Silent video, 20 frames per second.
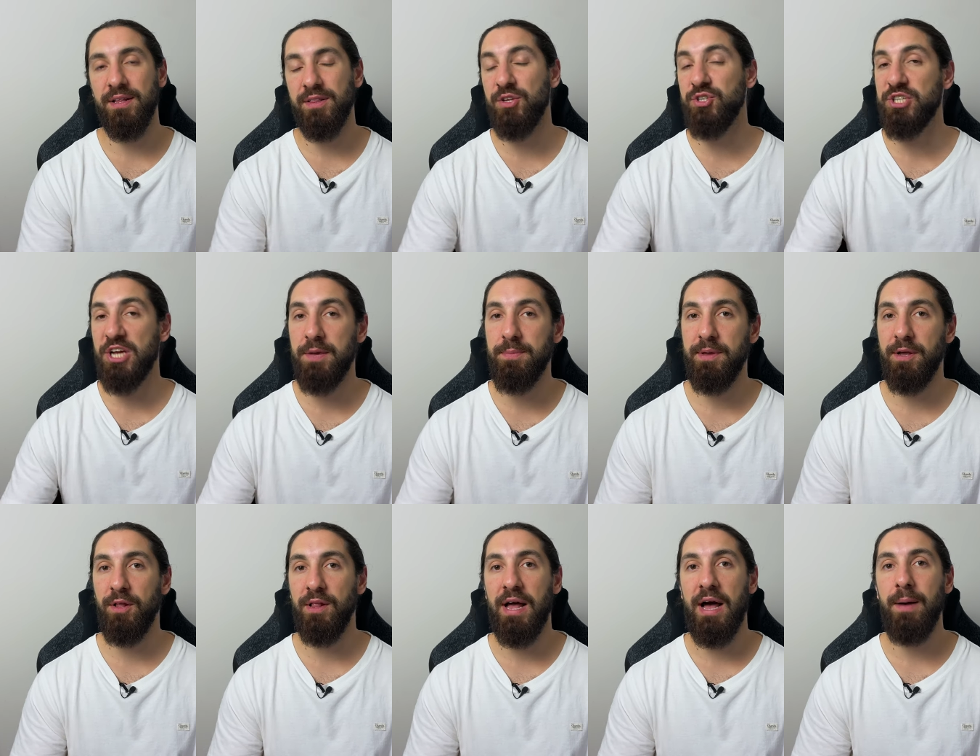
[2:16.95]
and the
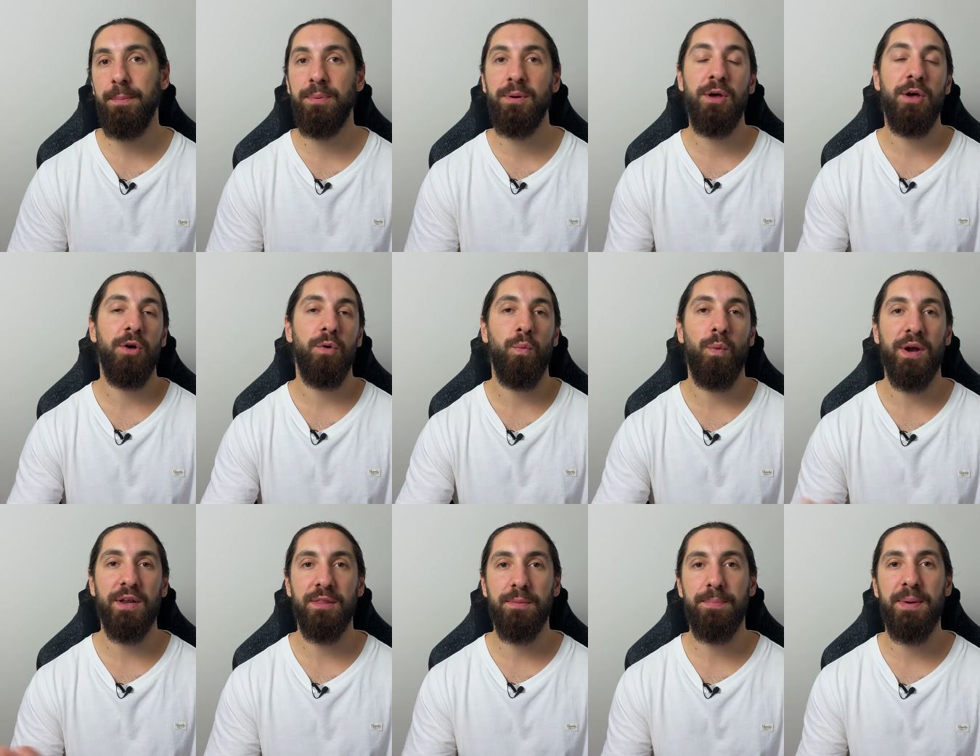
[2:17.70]
JBL app,
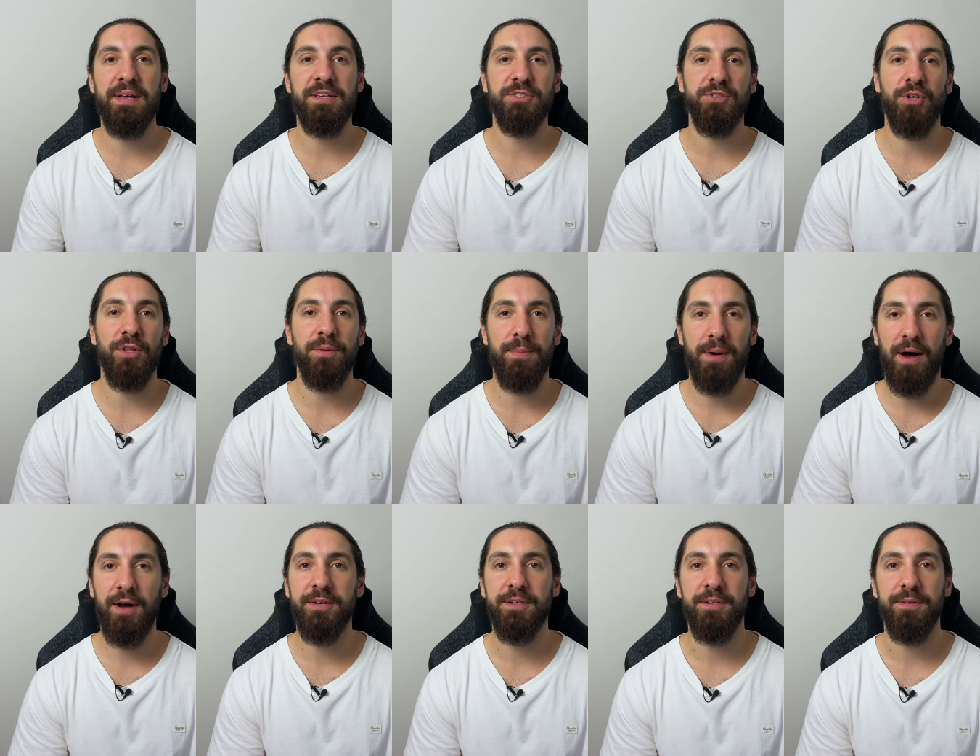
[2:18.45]
one of the best on the
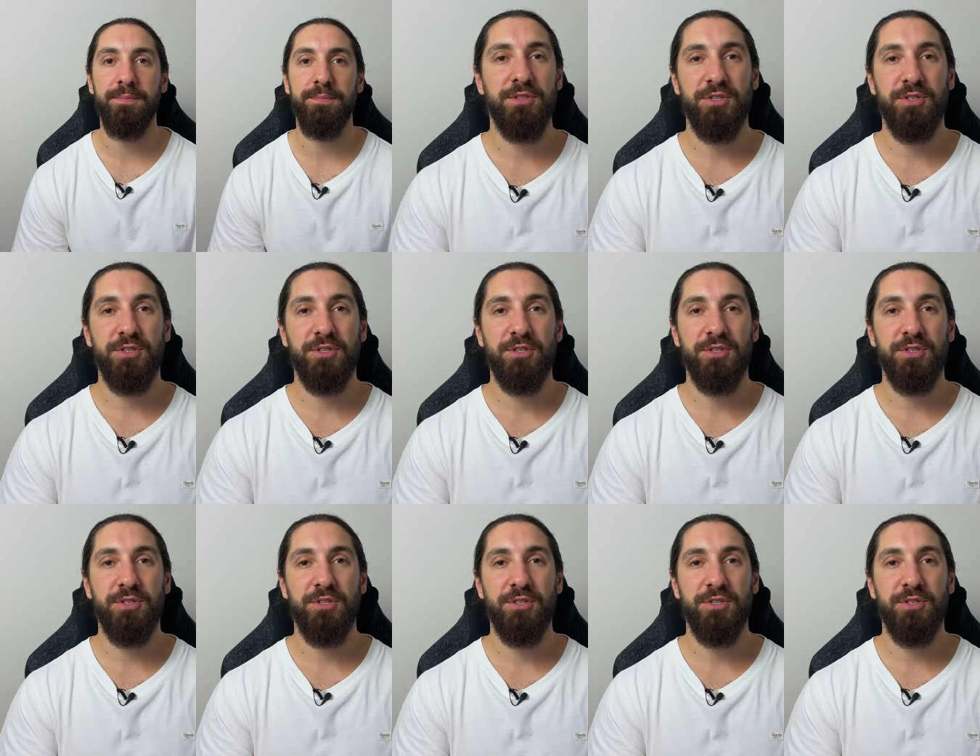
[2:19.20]
market.